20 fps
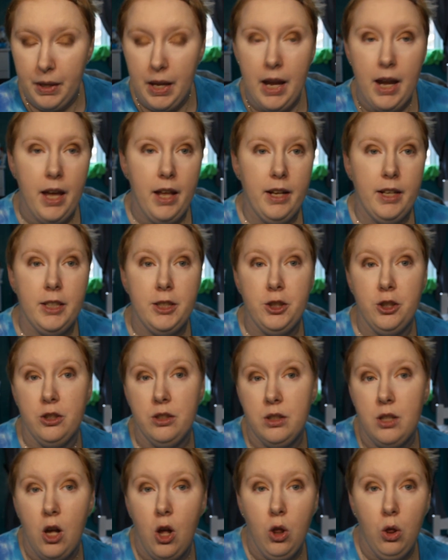And it
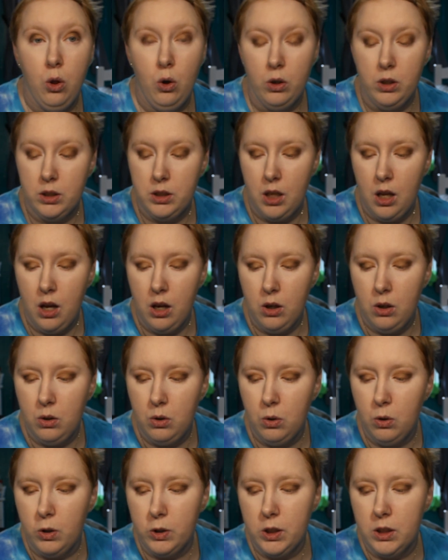just looks
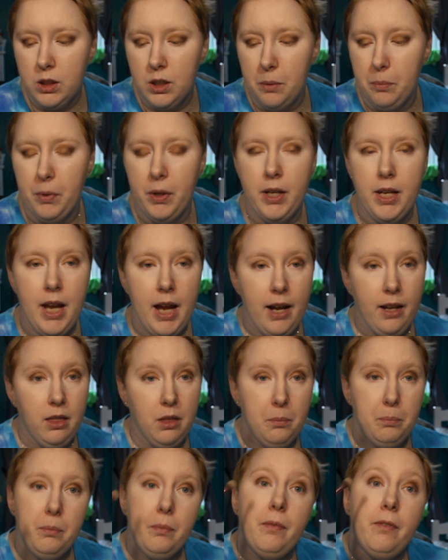gorgeous. I'm going to take
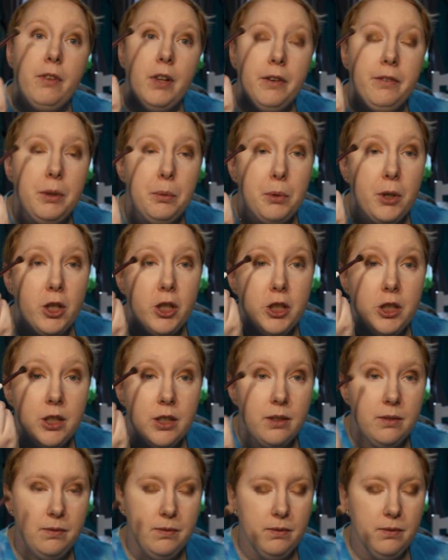the fluffy brush